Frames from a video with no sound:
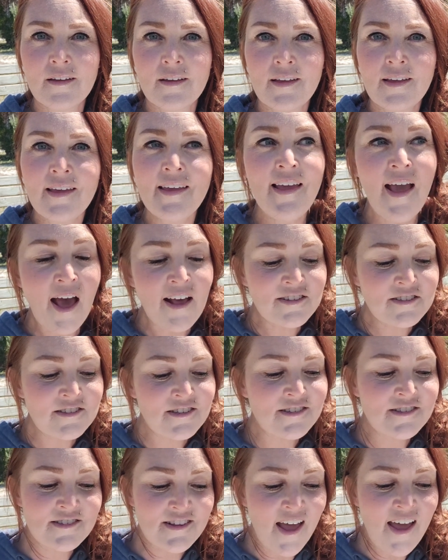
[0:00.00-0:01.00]
He has
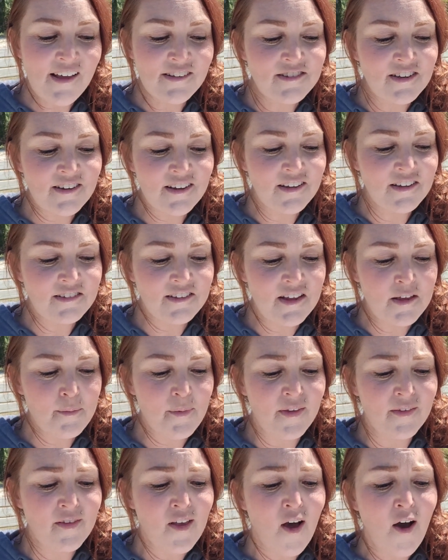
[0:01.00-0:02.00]
to say to
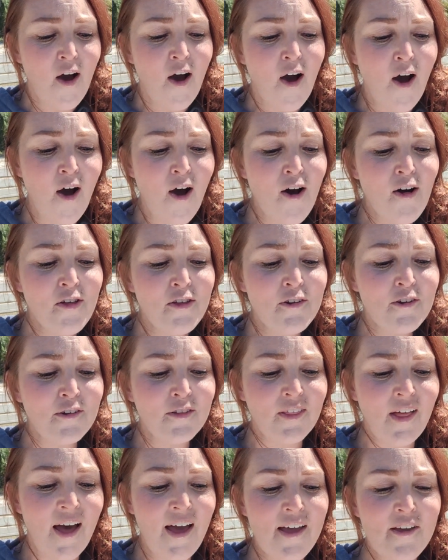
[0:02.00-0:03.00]
Nicodemus, All your
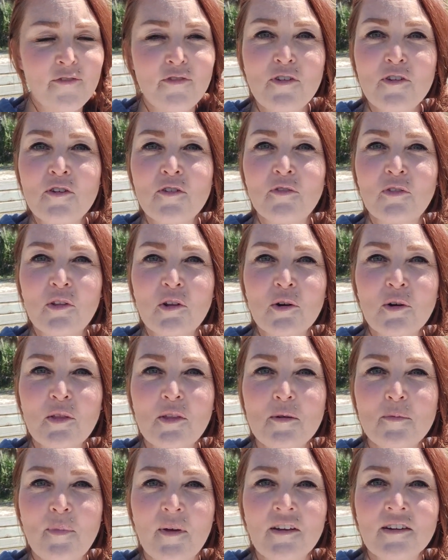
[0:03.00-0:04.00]
life you've
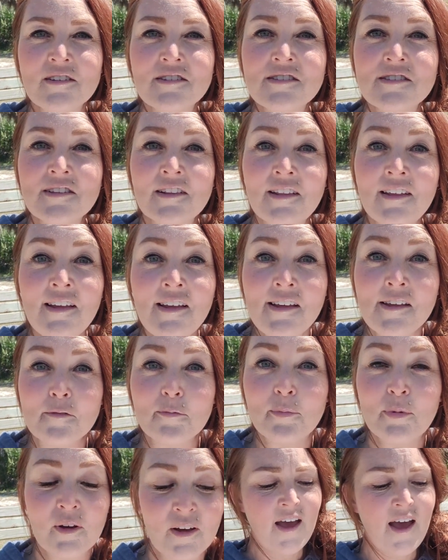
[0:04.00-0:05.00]
literally been
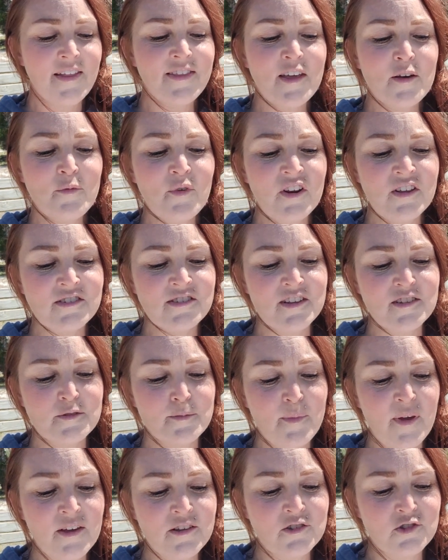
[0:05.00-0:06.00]
asleep. And then when he says,
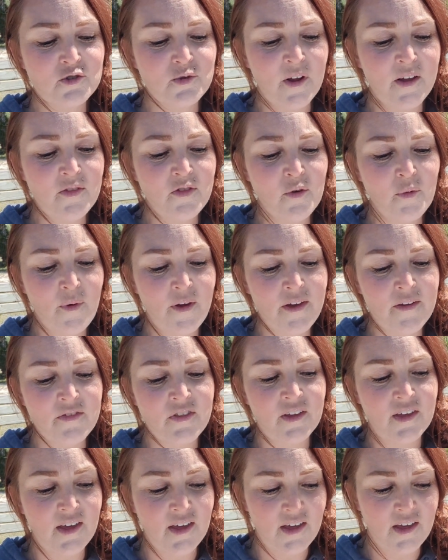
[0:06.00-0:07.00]
Make straight the way of
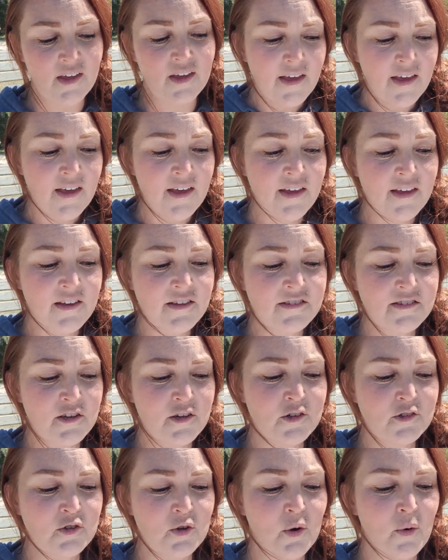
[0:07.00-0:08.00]
the king, he is
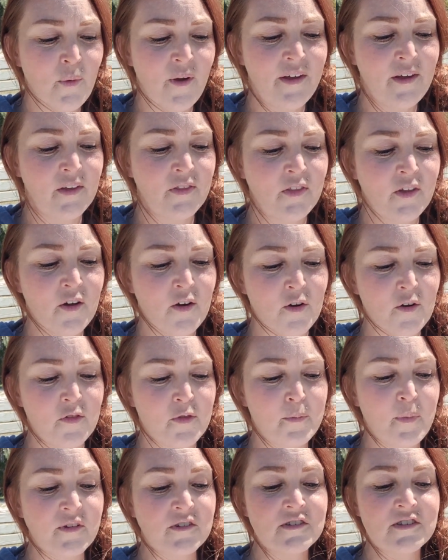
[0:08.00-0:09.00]
here to awaken the earth,
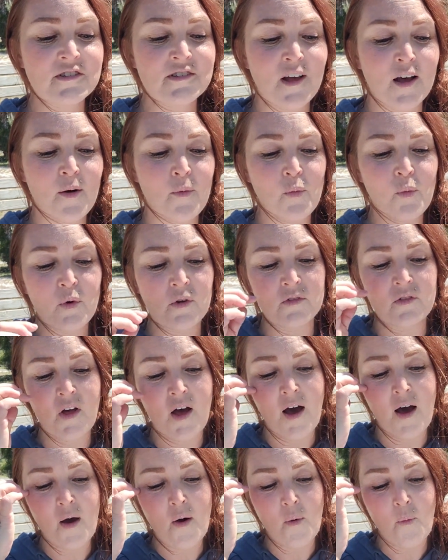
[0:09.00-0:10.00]
but some will
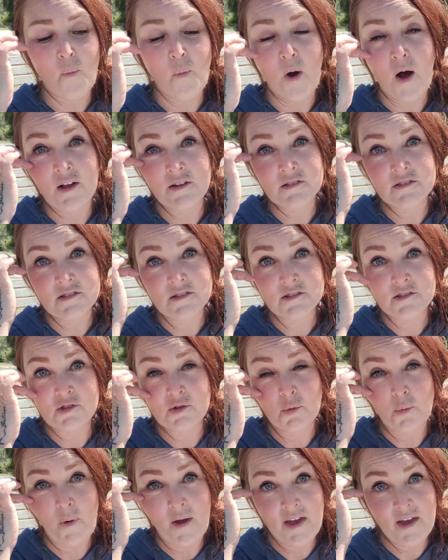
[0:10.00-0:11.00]
not want to
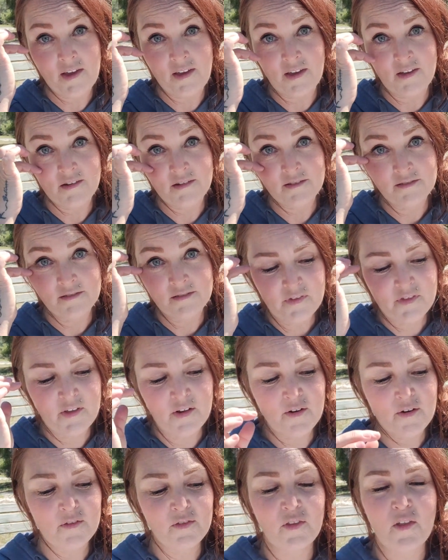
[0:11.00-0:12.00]
waken.
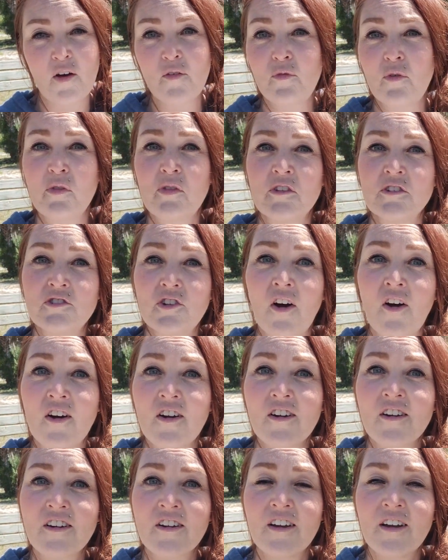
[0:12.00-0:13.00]
They're in love with the
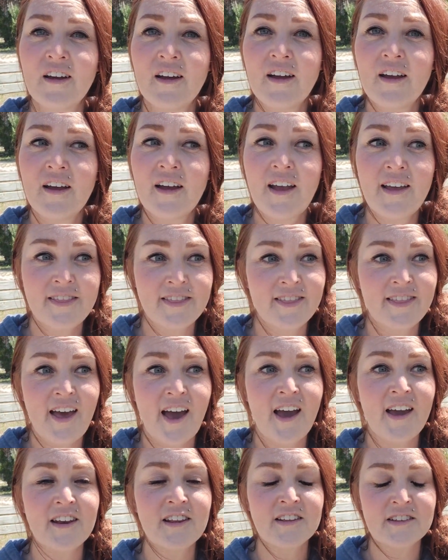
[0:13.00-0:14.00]
dark. And
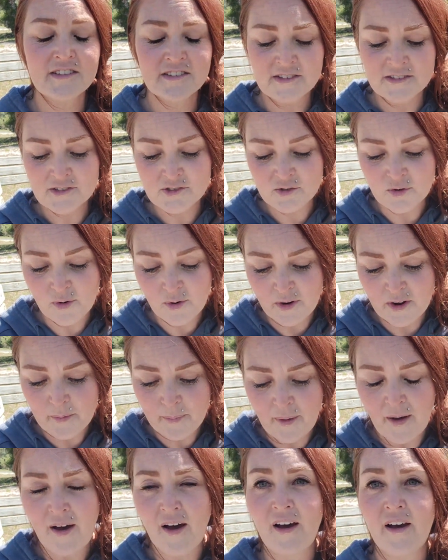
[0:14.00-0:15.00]
that is the story
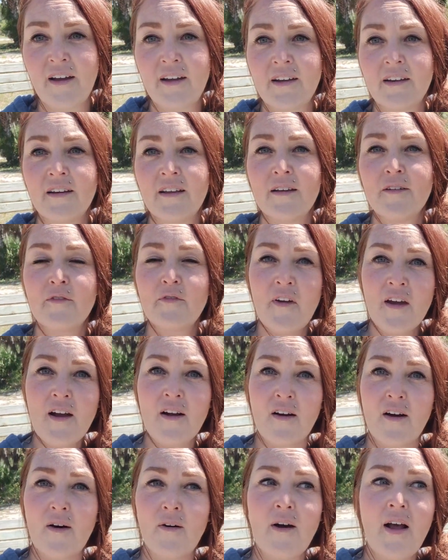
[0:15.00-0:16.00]
behind
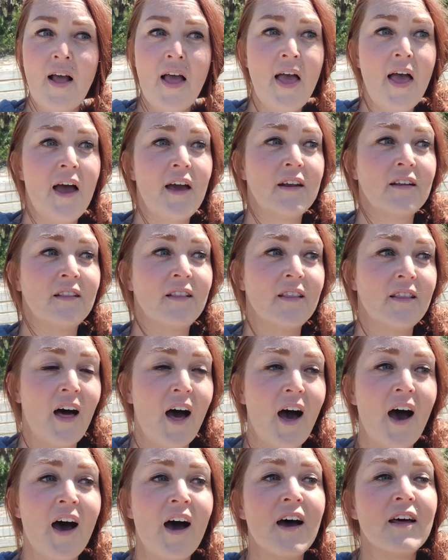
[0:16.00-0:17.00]
Pharaoh. And a
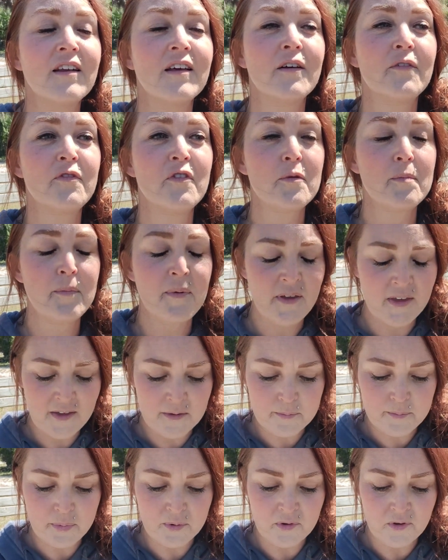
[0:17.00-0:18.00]
lot of the
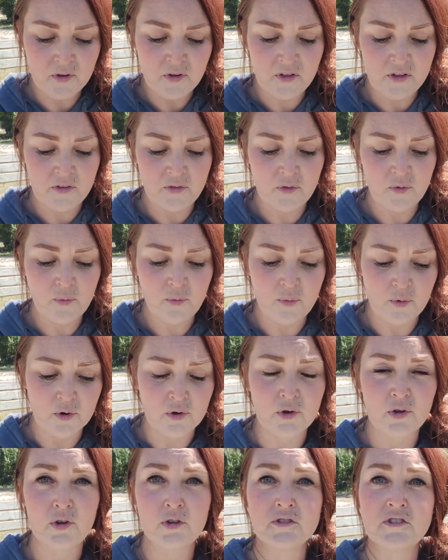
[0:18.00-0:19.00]
people in the
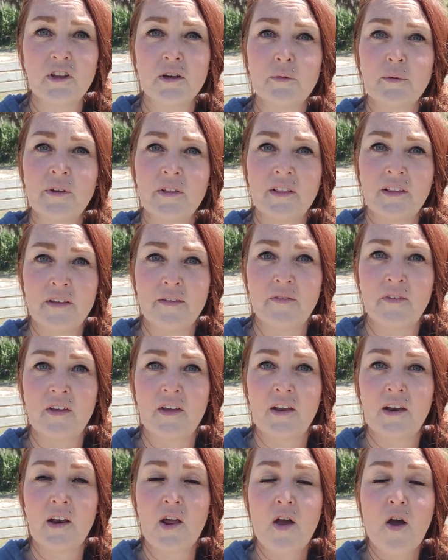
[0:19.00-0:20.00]
world that we live
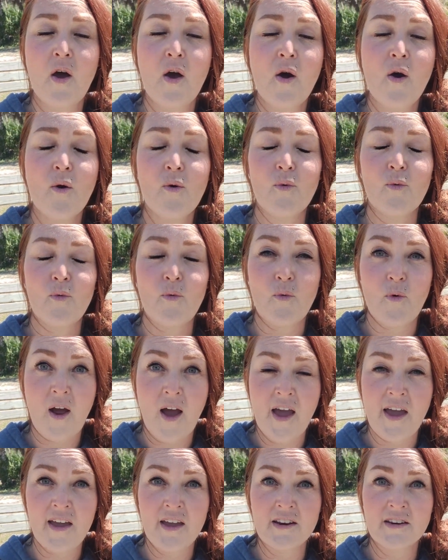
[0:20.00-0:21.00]
in
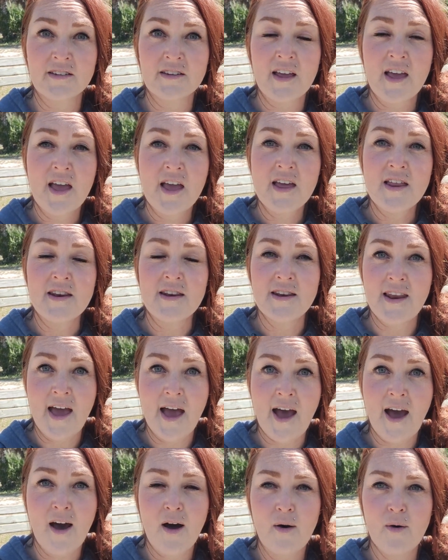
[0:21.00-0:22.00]
right
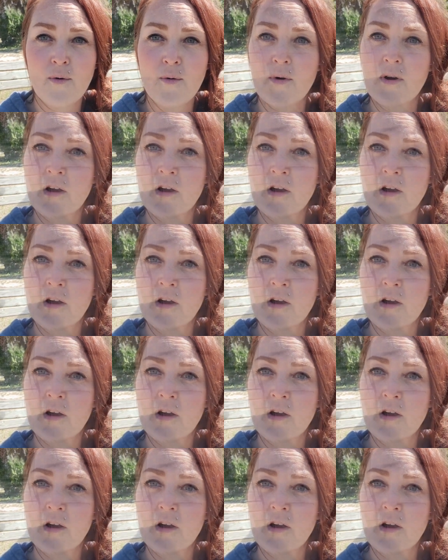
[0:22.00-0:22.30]
now.